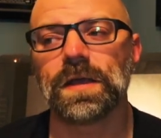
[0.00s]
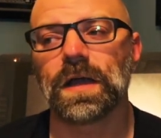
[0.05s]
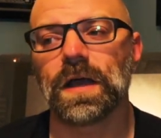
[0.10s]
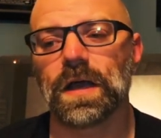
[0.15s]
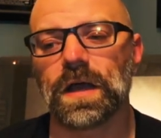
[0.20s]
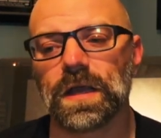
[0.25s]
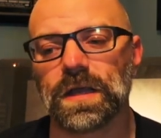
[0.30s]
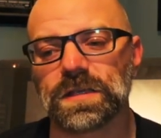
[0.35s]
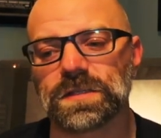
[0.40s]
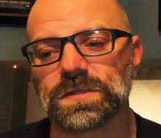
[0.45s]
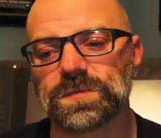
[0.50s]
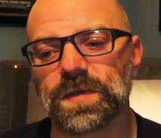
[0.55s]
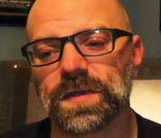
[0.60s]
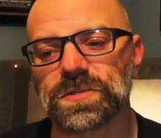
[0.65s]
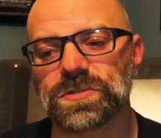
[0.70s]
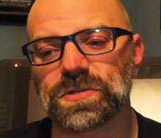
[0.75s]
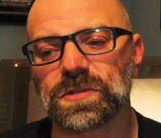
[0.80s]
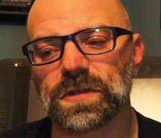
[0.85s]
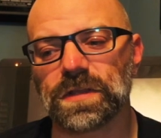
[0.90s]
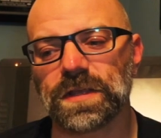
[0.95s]

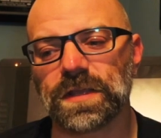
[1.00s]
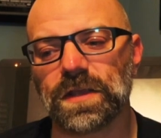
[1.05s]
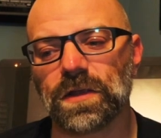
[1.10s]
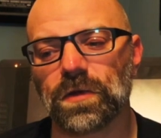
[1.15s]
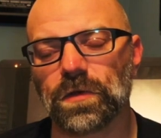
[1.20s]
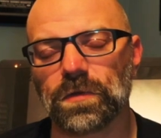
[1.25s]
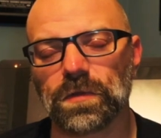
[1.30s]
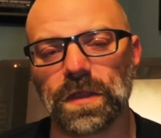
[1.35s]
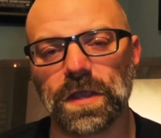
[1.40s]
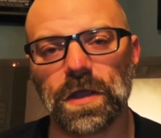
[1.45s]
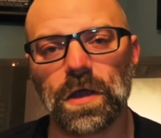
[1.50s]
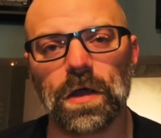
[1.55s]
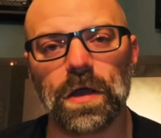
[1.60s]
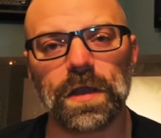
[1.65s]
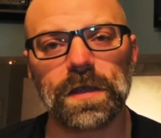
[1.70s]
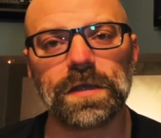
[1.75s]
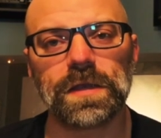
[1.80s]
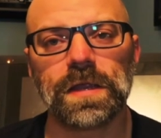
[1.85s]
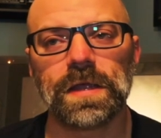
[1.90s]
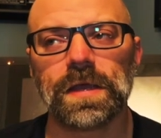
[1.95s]
Especially early
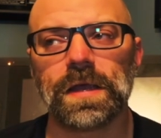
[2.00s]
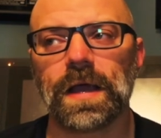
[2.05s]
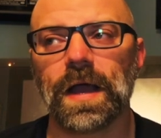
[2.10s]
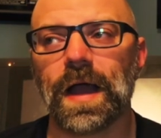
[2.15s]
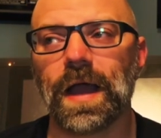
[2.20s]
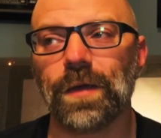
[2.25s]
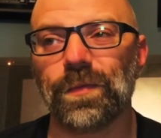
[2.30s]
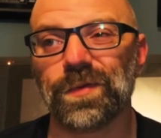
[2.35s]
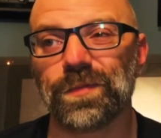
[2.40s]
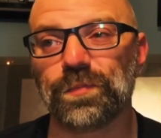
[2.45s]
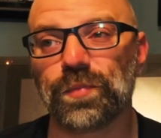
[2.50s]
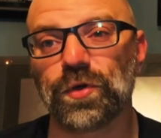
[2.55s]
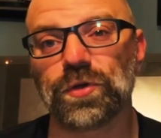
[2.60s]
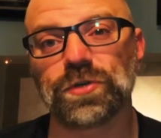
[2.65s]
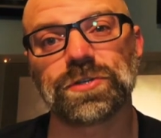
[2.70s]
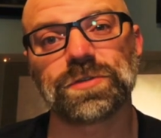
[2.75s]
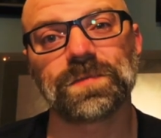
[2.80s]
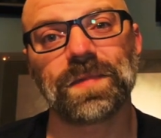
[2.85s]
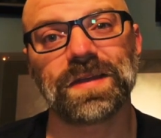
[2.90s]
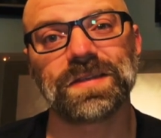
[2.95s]
on, I would
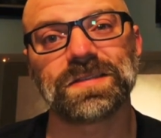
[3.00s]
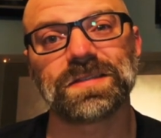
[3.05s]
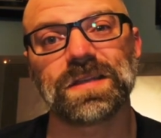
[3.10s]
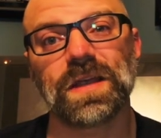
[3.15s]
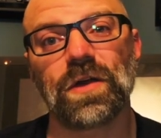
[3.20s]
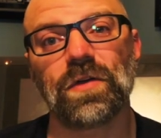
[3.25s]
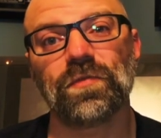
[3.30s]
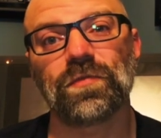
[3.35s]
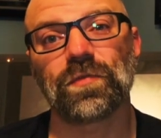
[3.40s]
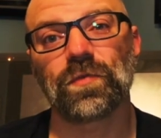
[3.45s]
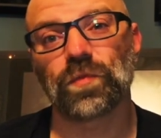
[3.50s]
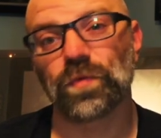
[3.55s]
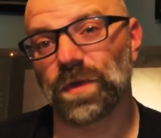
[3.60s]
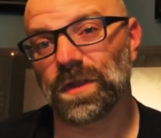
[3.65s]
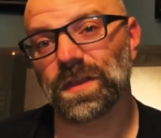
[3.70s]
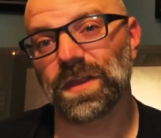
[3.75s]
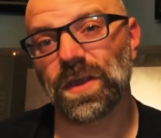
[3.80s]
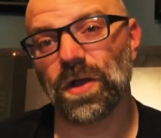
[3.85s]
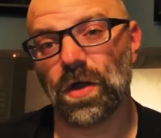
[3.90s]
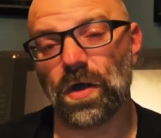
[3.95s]
push myself
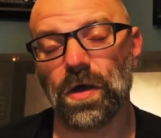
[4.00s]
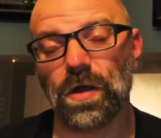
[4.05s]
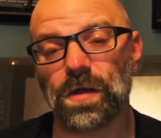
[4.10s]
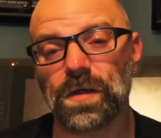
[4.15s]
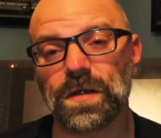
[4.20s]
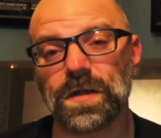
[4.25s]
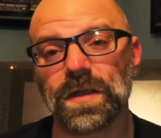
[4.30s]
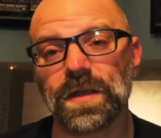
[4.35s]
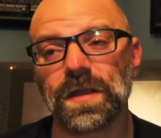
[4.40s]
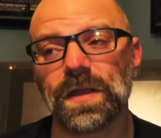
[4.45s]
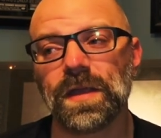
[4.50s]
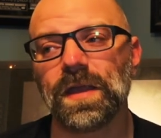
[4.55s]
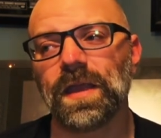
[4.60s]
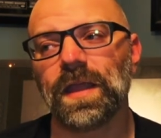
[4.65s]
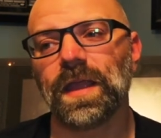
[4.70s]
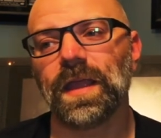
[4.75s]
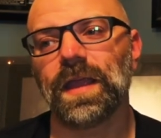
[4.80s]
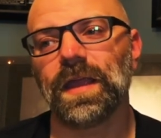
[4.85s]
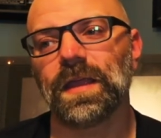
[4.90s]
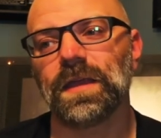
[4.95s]
really hard,
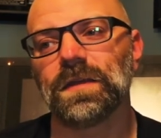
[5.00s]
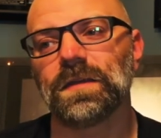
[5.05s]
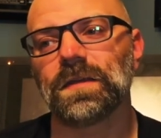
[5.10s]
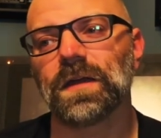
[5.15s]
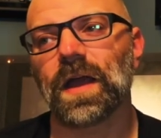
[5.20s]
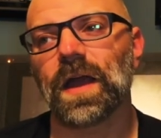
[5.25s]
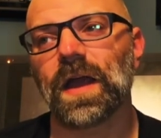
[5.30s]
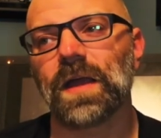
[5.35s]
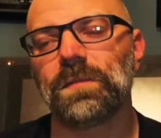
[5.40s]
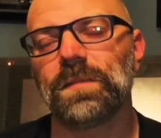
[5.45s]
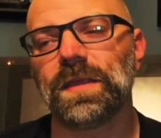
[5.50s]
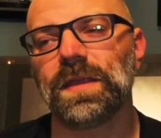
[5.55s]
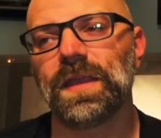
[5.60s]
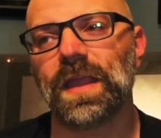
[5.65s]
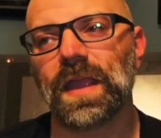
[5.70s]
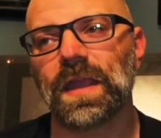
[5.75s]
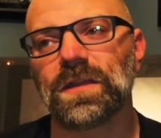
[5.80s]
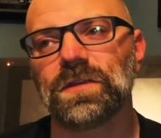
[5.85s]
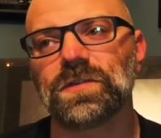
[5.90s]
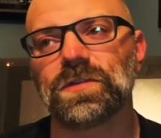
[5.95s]
and I
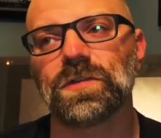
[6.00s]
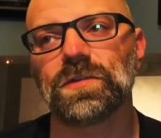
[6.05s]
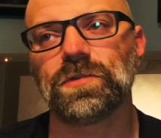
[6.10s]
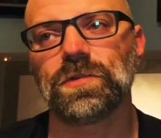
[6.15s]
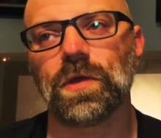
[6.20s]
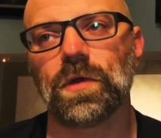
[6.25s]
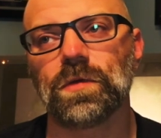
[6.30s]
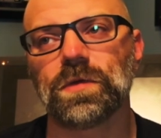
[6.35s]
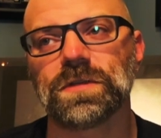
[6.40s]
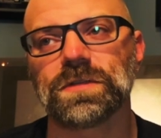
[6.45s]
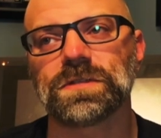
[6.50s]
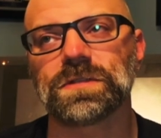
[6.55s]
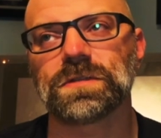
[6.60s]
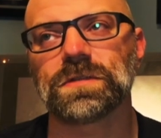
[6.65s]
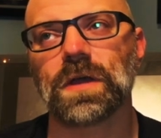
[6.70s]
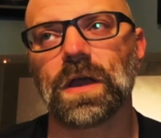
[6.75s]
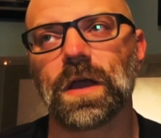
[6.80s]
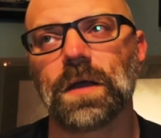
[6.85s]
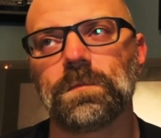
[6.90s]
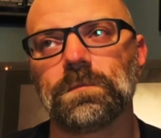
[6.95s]
began to notice
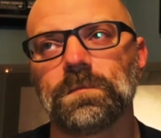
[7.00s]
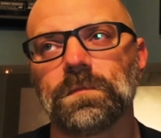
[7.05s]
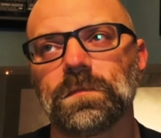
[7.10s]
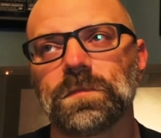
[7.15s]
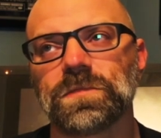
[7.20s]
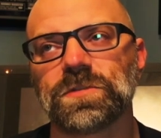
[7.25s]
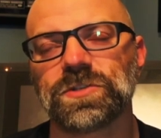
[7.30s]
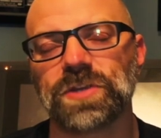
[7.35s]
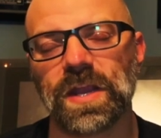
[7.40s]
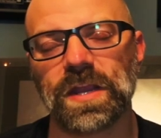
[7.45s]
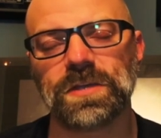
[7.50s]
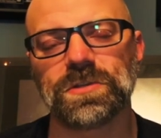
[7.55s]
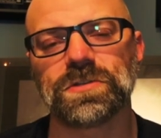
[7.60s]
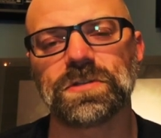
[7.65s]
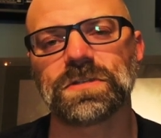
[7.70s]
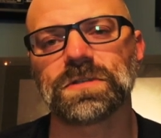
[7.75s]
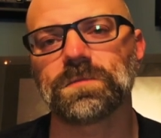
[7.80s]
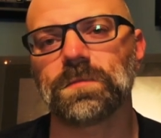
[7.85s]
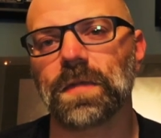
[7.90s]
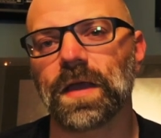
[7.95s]

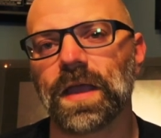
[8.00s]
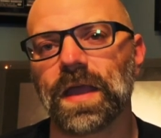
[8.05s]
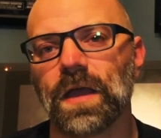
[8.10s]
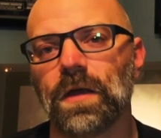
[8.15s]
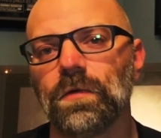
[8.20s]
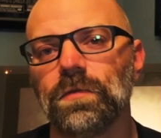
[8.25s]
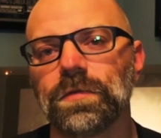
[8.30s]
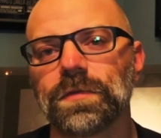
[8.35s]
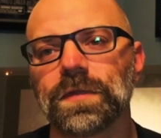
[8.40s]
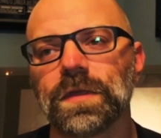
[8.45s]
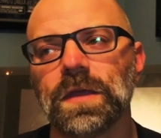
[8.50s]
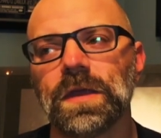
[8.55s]
changes in my health.